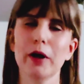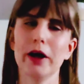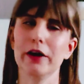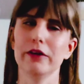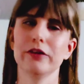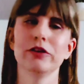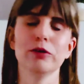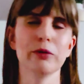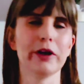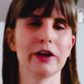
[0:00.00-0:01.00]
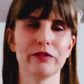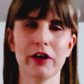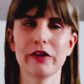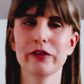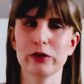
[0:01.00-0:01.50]
when you're wearing a
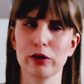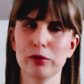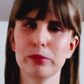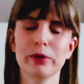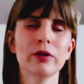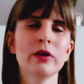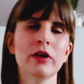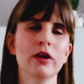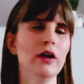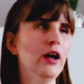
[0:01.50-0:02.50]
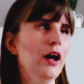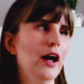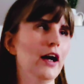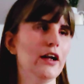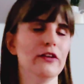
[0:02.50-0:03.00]
vest top
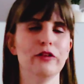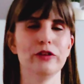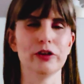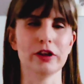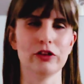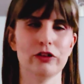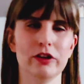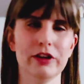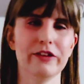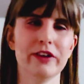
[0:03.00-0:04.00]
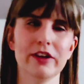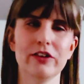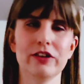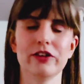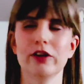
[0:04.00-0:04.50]
and you can actually see the
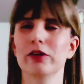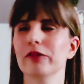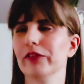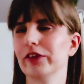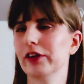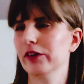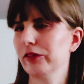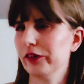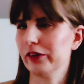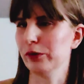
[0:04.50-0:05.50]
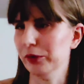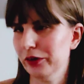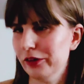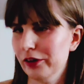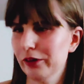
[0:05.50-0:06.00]
detail, obviously, other than the
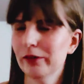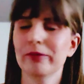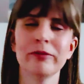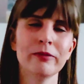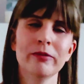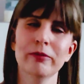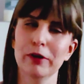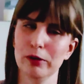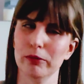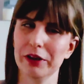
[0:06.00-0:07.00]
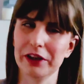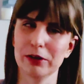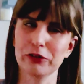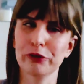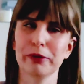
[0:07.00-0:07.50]
winter. When I'm
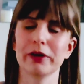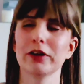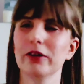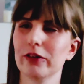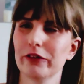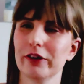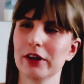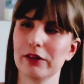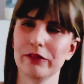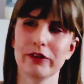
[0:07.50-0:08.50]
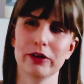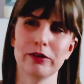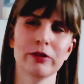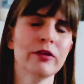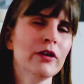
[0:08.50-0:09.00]
running, I'm just wearing a long sleeve,
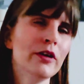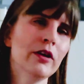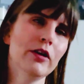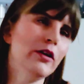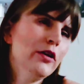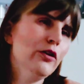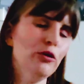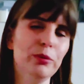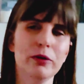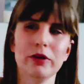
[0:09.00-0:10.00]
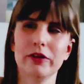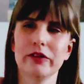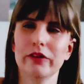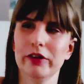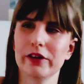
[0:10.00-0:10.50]
so to be
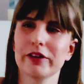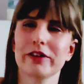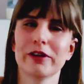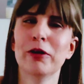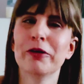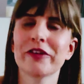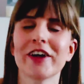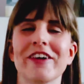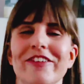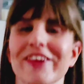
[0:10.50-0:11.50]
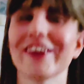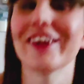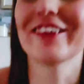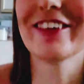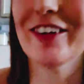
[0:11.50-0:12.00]
honest, like, no one's going to see that